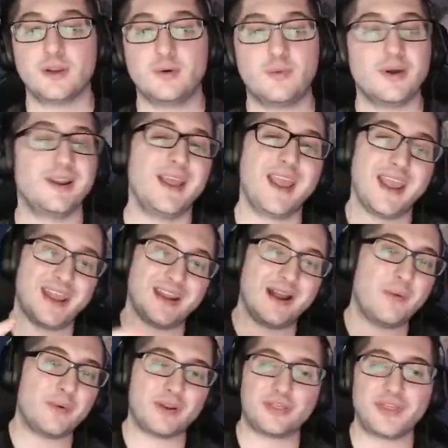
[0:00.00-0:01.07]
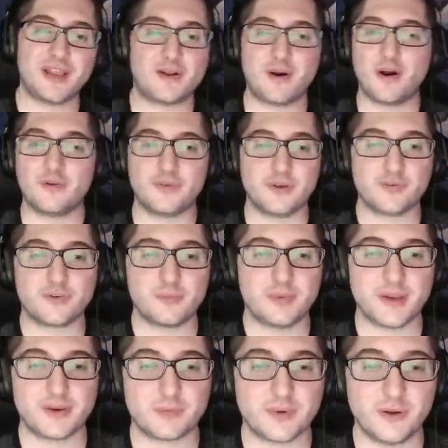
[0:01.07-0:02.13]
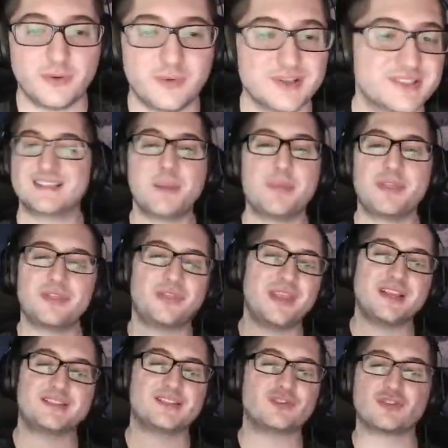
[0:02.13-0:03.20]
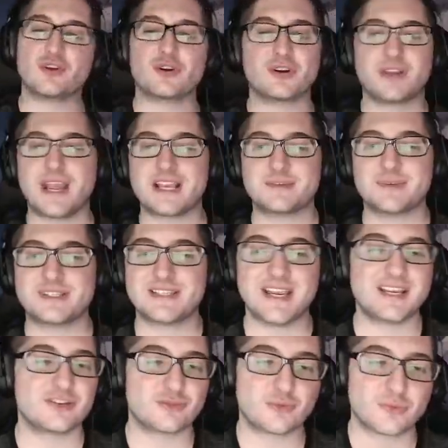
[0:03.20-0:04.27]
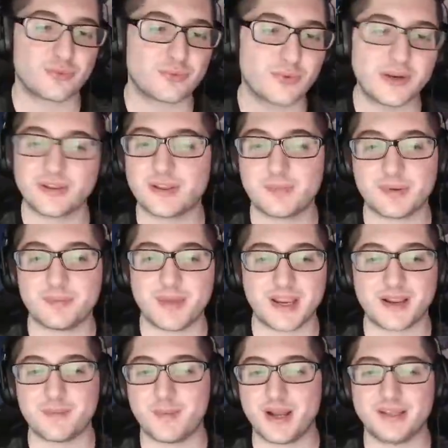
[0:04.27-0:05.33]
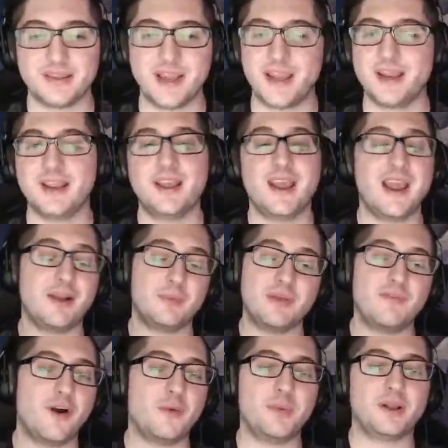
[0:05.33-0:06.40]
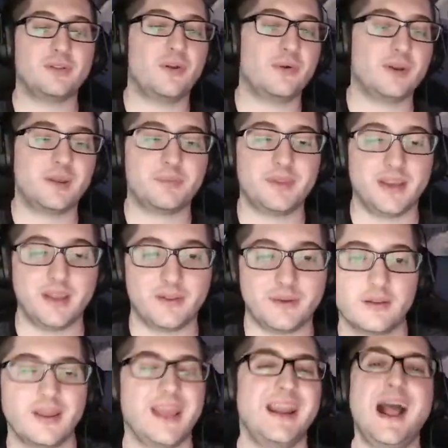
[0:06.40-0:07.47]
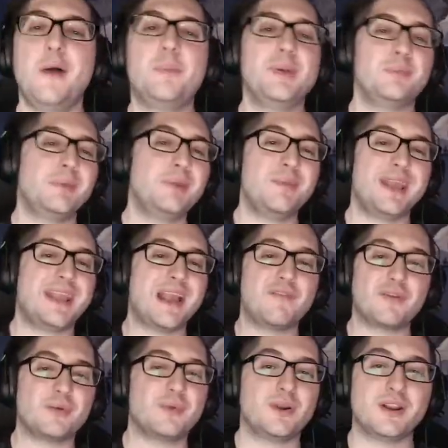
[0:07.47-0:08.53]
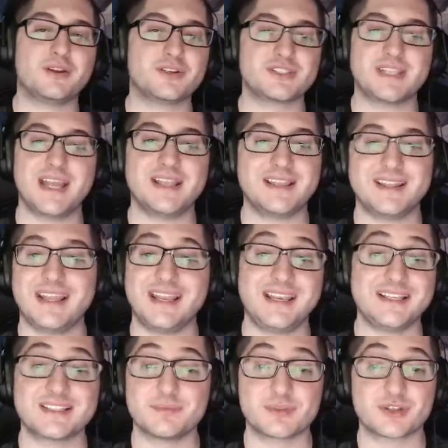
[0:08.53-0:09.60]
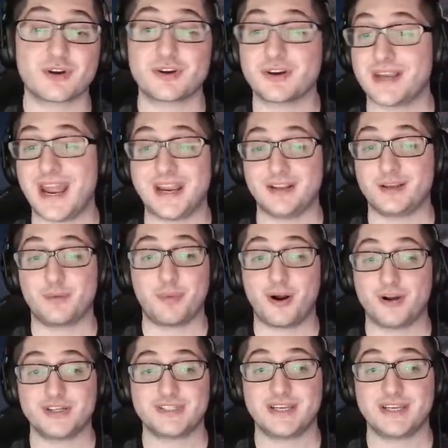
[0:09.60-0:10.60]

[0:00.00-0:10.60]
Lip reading: one. And I want to thank all of you for being real ones. Some of the things the Zerker gang's been saying has really been making my day. And we've all been glowing up together and helping me make everyone understand that they need some Zerker gang in their parties to